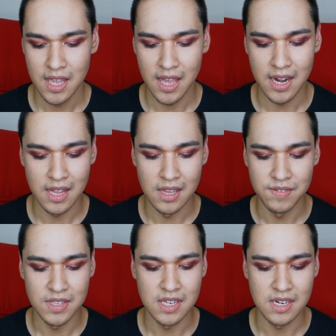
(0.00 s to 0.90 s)
And I
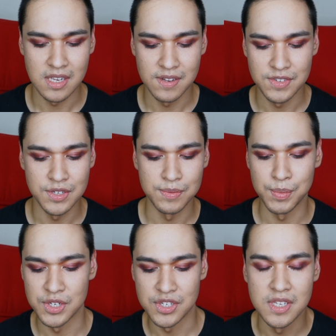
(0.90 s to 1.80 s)
love it that it gives you a
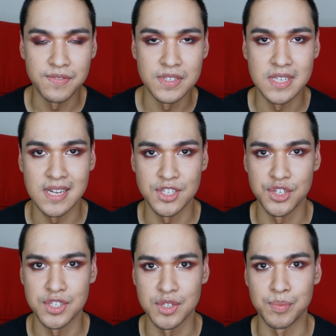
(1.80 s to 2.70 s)
bunch of different
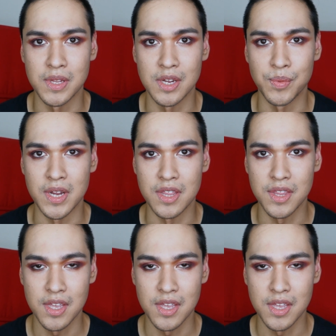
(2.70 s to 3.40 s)
textures to play with.